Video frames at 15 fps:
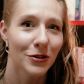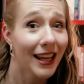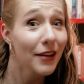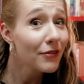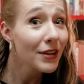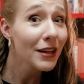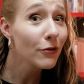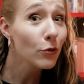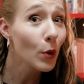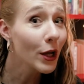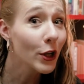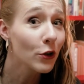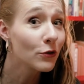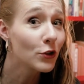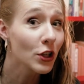Even if what
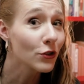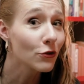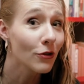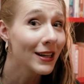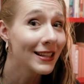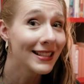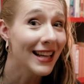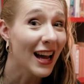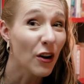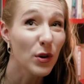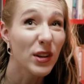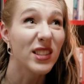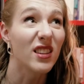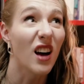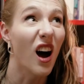you've just written down
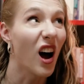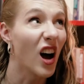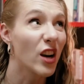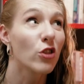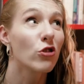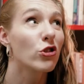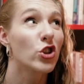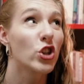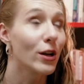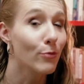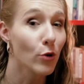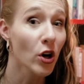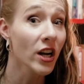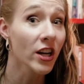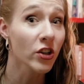is utter
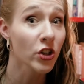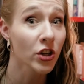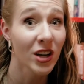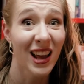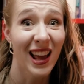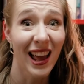gibberish,